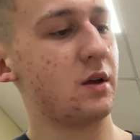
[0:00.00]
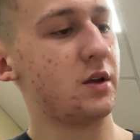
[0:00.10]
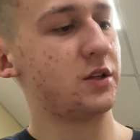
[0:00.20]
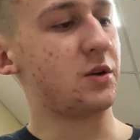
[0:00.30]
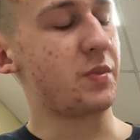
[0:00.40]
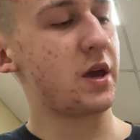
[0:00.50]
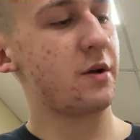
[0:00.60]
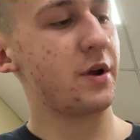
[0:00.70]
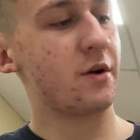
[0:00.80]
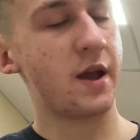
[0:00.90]

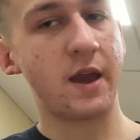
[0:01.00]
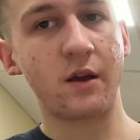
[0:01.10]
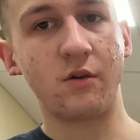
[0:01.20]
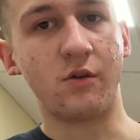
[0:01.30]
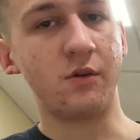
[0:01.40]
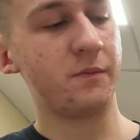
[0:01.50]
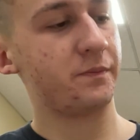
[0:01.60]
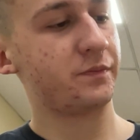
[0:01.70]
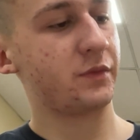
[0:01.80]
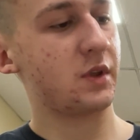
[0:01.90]
superior angle
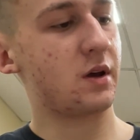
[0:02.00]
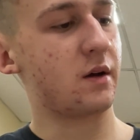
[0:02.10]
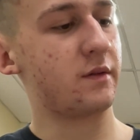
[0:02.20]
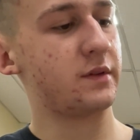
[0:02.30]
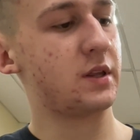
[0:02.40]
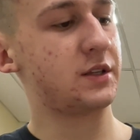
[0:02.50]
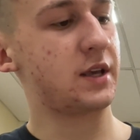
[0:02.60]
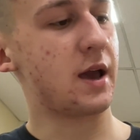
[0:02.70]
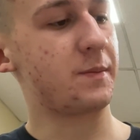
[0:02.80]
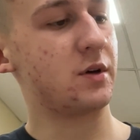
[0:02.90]
of the
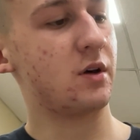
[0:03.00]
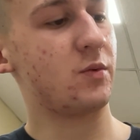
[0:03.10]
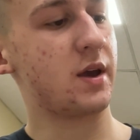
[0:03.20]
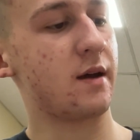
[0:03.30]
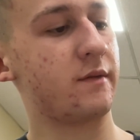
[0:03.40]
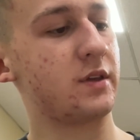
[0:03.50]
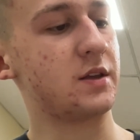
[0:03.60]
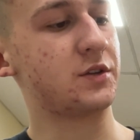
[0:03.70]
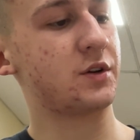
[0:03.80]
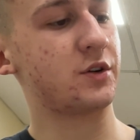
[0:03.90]
scapula, we have the
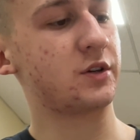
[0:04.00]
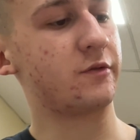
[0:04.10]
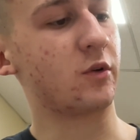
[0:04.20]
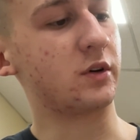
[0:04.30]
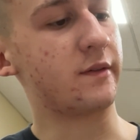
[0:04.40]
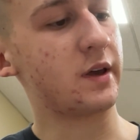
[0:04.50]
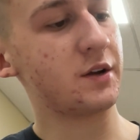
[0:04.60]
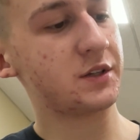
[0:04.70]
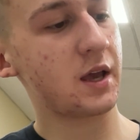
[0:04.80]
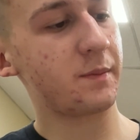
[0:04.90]
insertion for levator
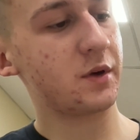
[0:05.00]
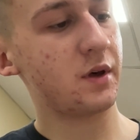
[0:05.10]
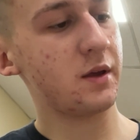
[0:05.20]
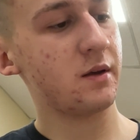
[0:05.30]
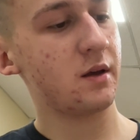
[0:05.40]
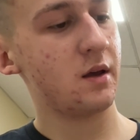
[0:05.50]
scapulae,